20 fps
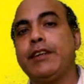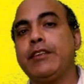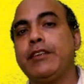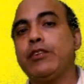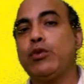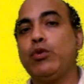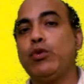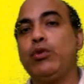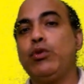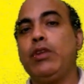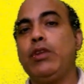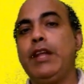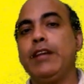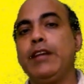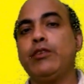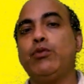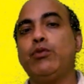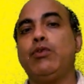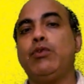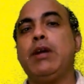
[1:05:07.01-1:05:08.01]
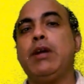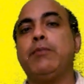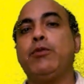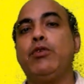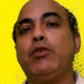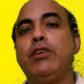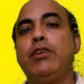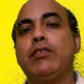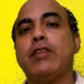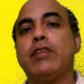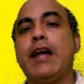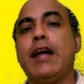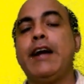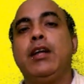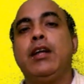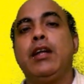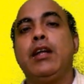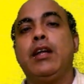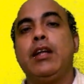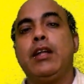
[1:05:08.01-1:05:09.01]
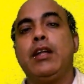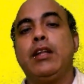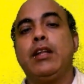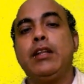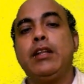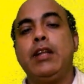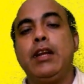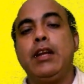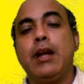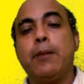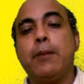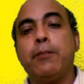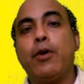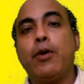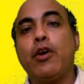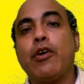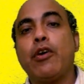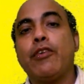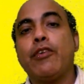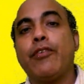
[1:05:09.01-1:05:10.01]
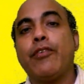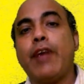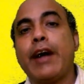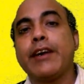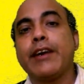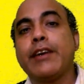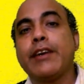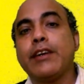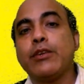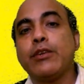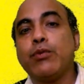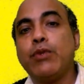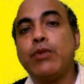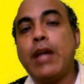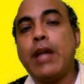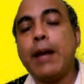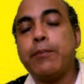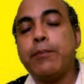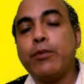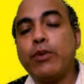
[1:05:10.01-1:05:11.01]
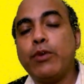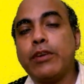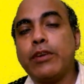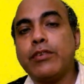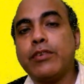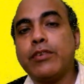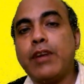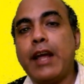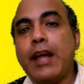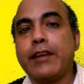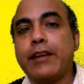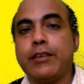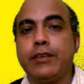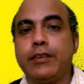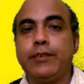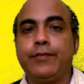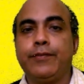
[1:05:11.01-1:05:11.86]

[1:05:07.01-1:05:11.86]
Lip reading: So next we have to decide the number of factors we have to extract.